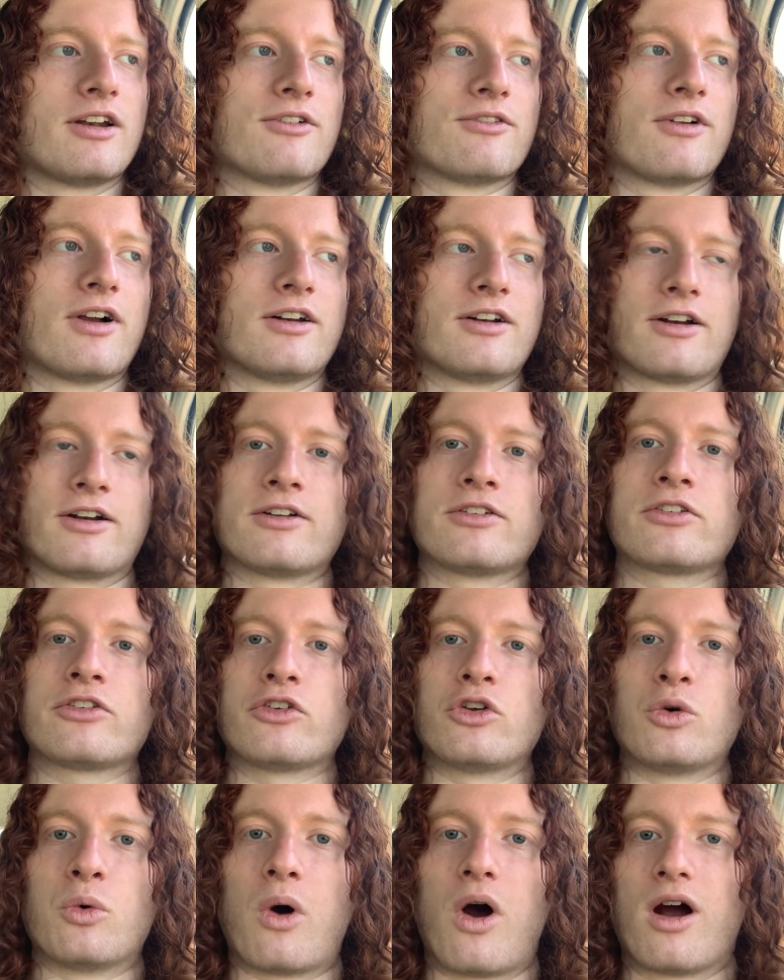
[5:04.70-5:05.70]
of runners
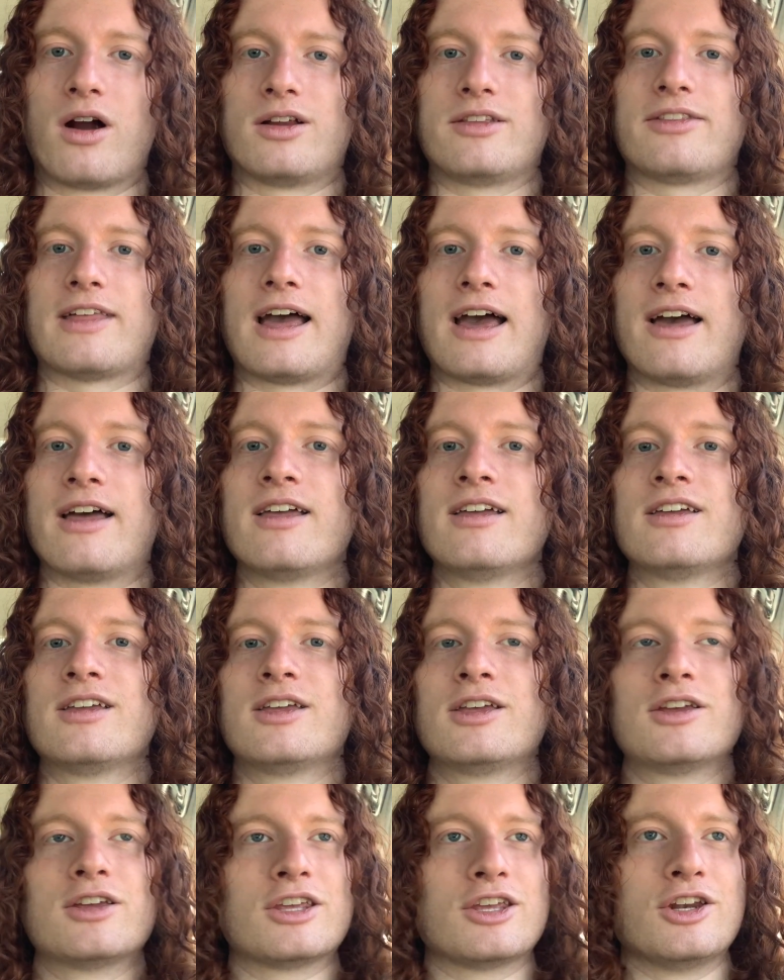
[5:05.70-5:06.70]
who aren't that,
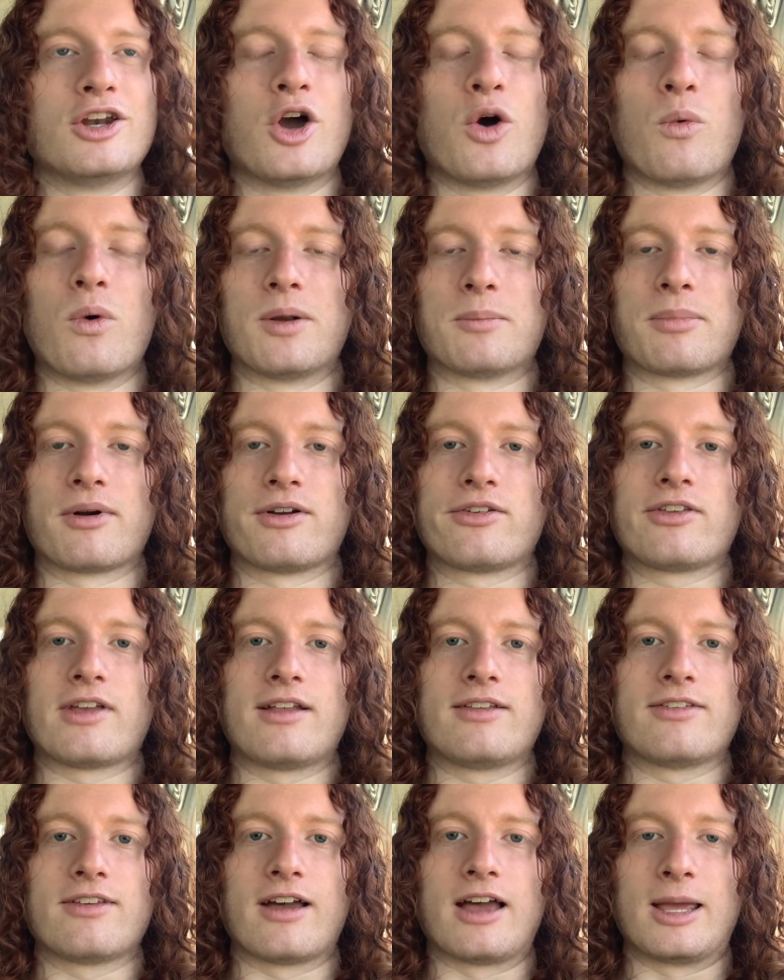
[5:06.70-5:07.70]
you know,
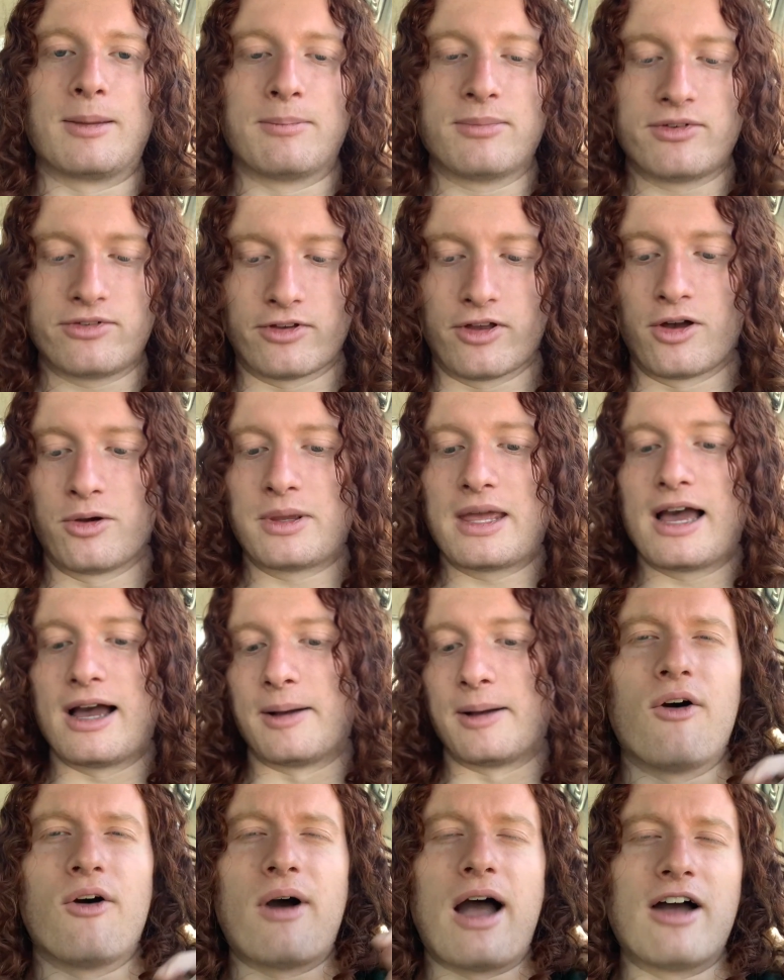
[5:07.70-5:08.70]
1% type. So yeah,
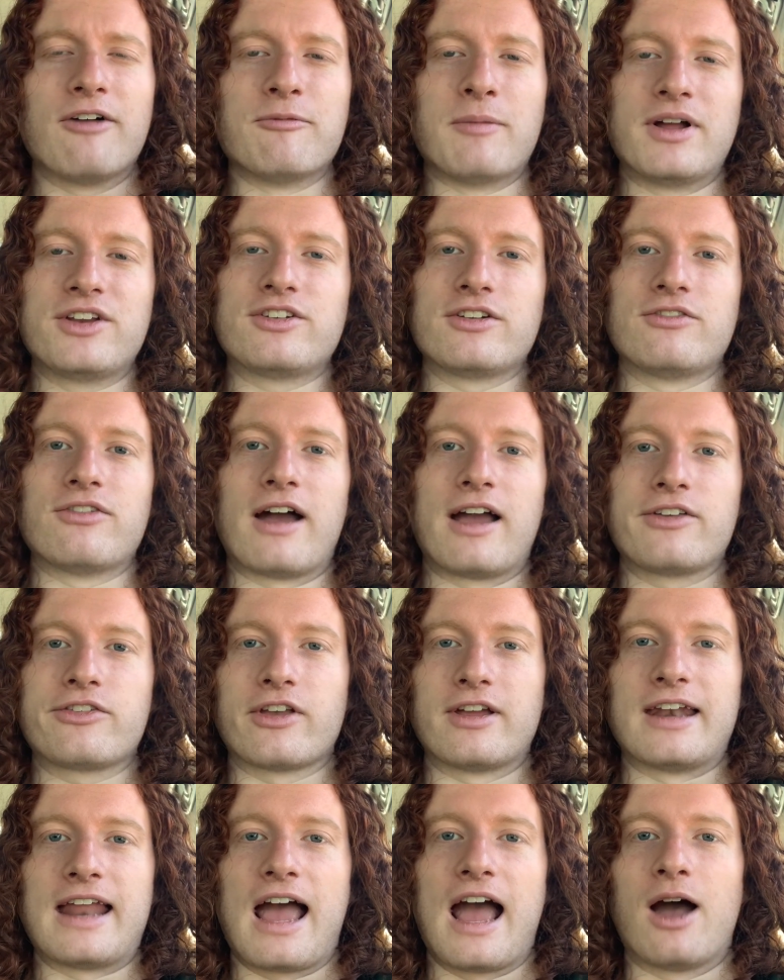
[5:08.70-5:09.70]
have much advice
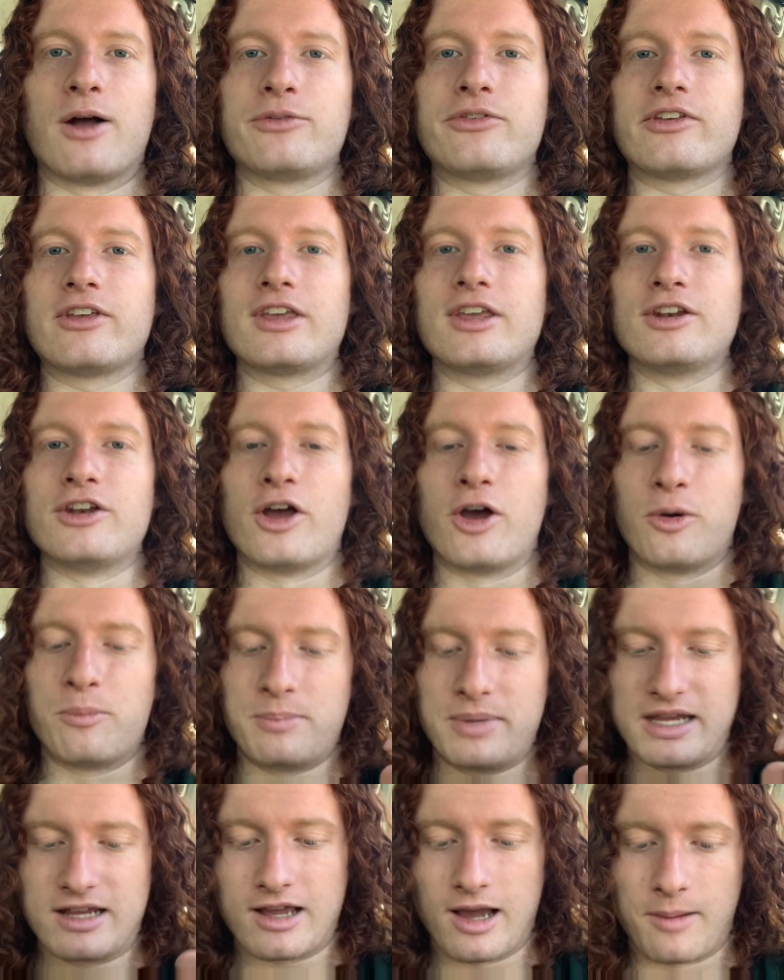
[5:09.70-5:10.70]
on how to, you know,
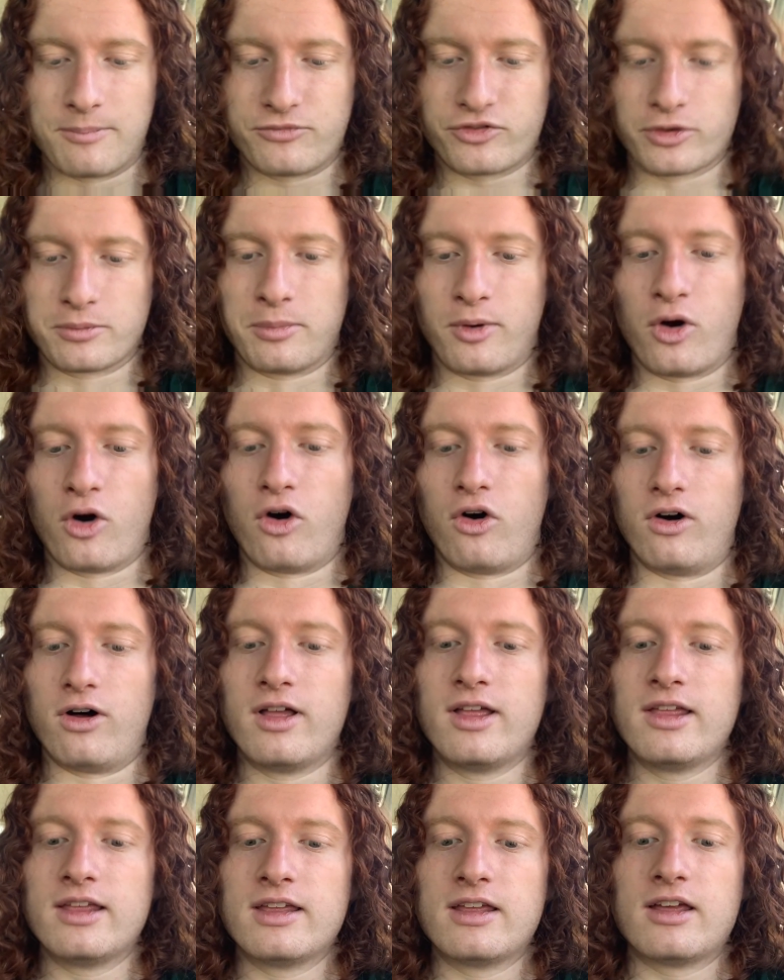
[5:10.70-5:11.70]
be comfortable
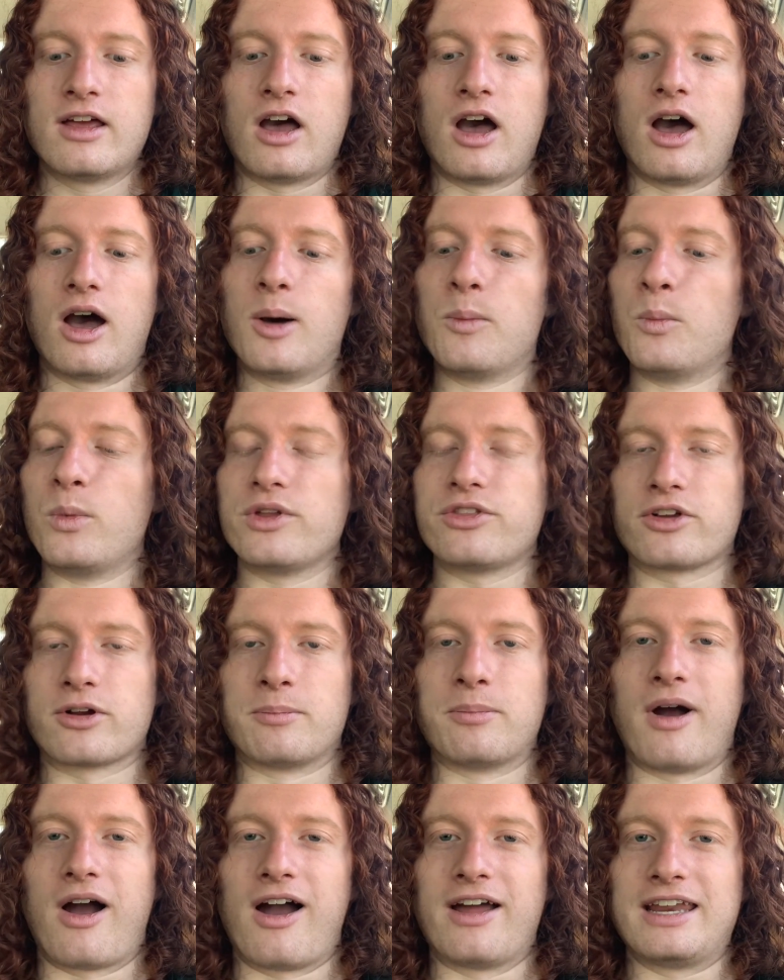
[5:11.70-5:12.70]
with your
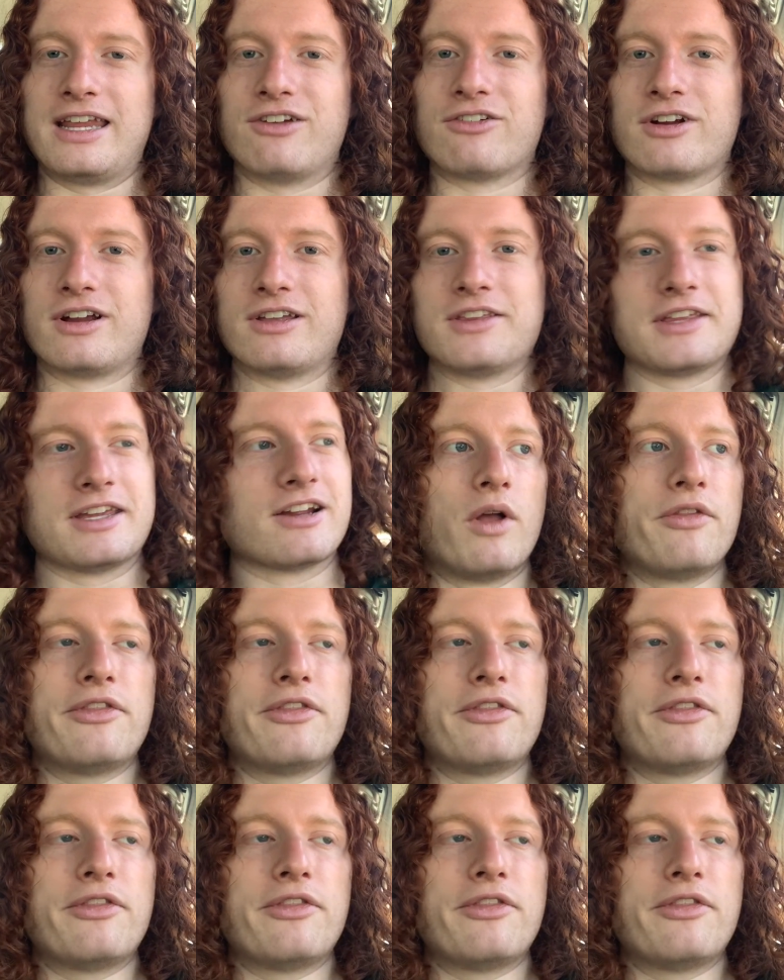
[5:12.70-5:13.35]
body, really.